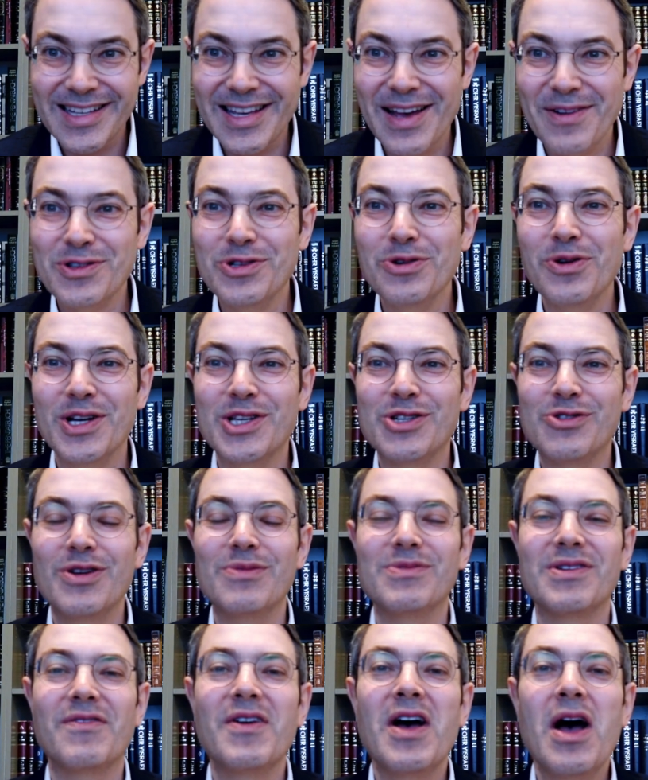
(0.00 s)
You have 2
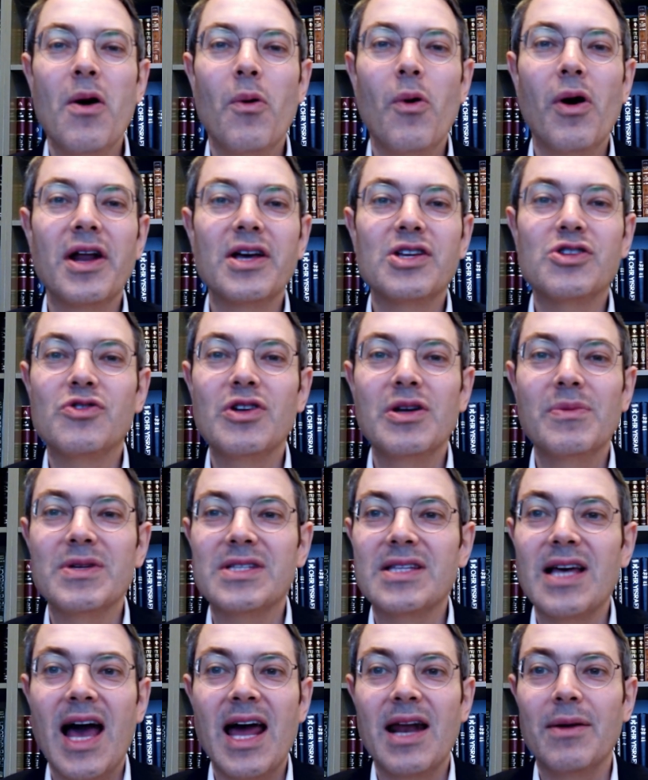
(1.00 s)
extremes. You have one extreme is
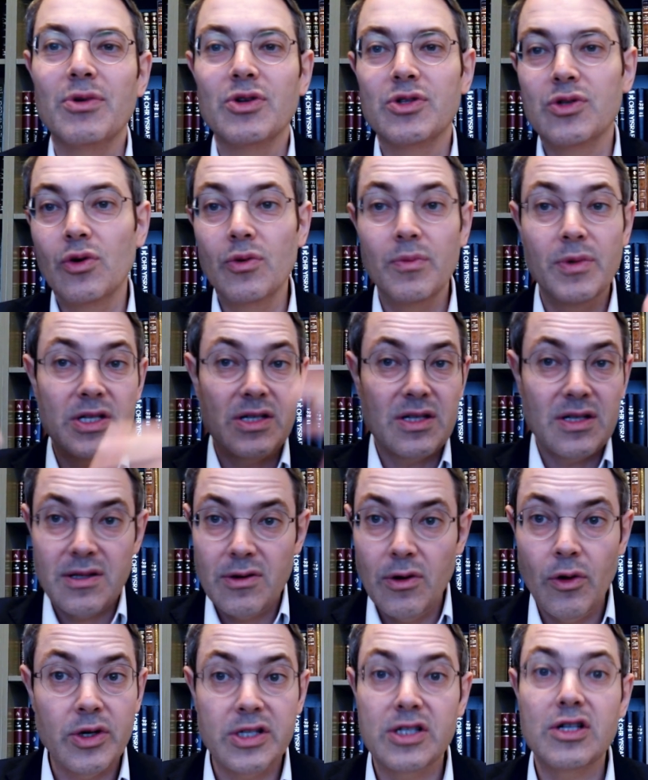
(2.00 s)
the animal's almost
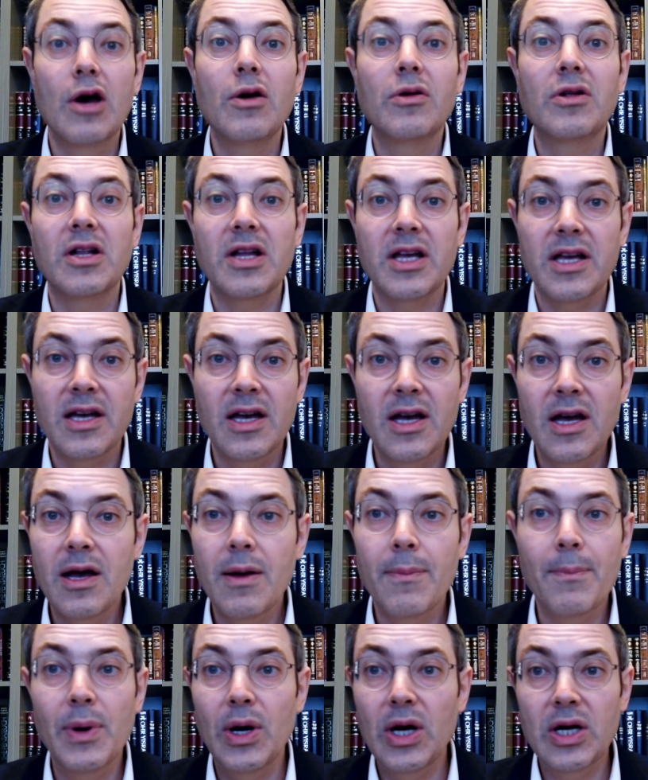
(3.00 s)
always totally
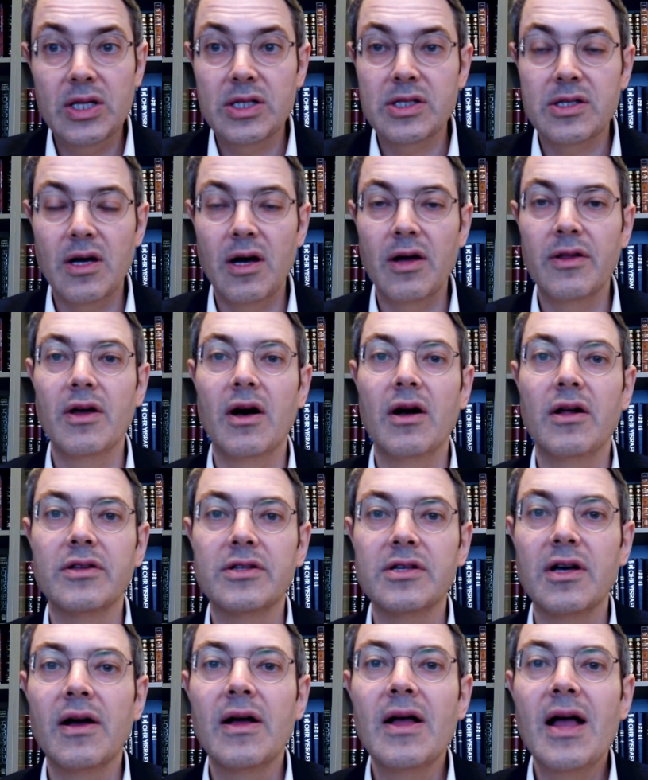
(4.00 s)
burned on the
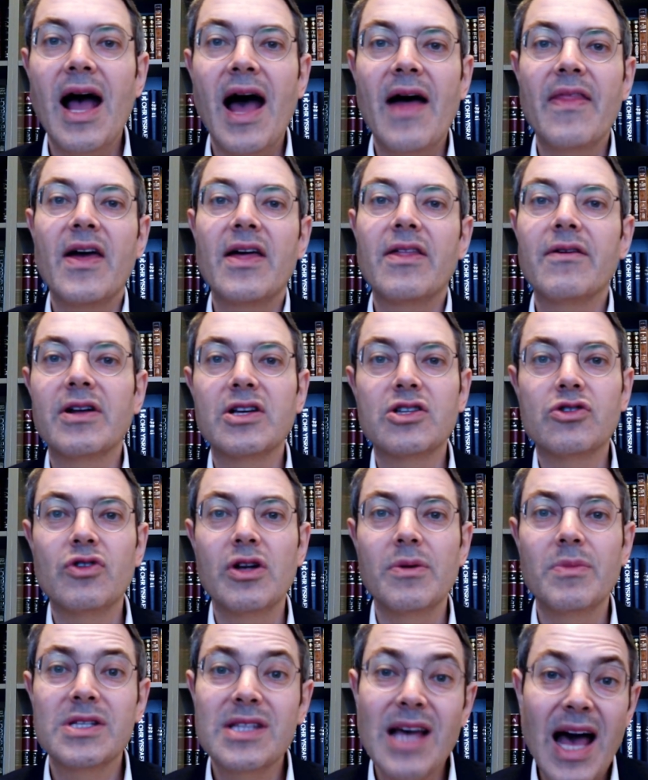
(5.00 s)
altar. And the other
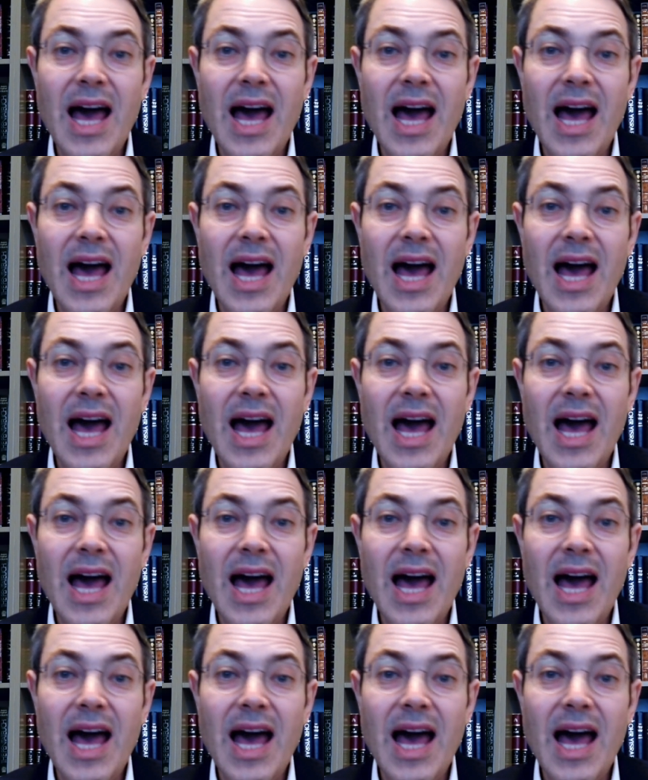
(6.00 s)
extreme is the